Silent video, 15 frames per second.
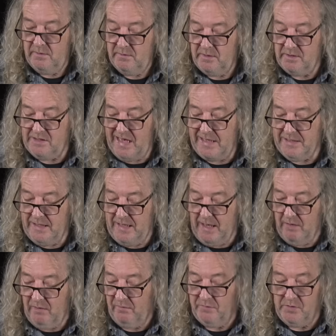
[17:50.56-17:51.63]
setting
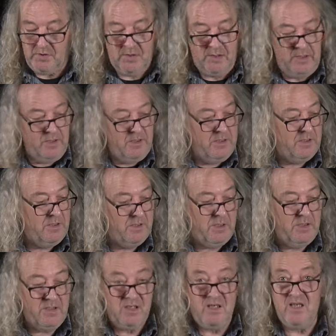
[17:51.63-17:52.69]
out, obviously. And this is
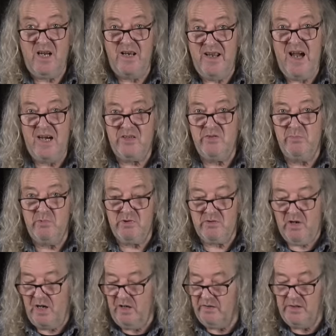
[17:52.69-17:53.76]
to say, the action was
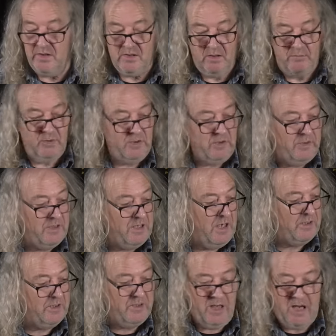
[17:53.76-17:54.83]
great on this, so I'm not going to
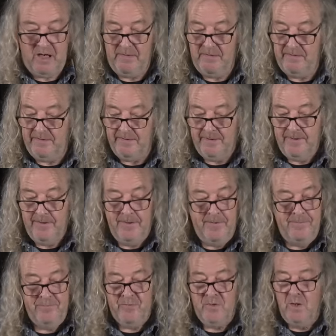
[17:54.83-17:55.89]
touch that.
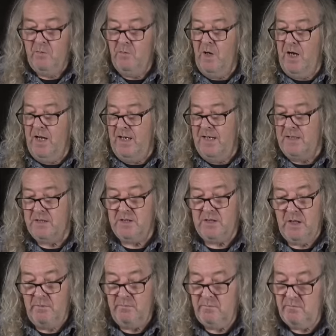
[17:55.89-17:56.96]
Right, let's,
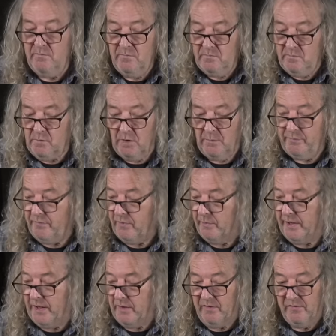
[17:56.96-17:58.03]
before
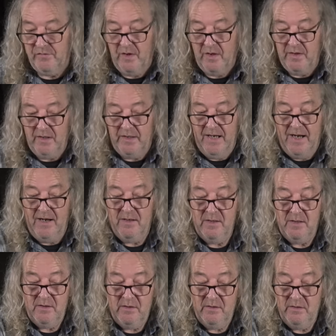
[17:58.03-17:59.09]
we go any further, yeah,
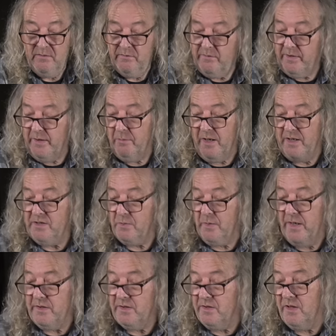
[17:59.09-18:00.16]
three-way
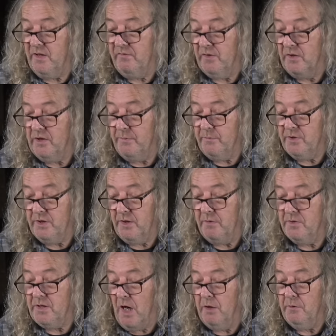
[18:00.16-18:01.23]
switch, two volume, two
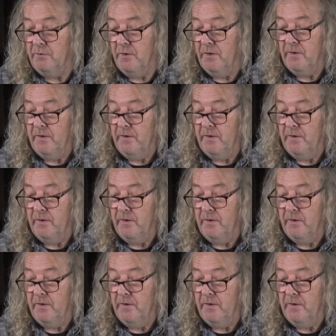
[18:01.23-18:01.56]
tone,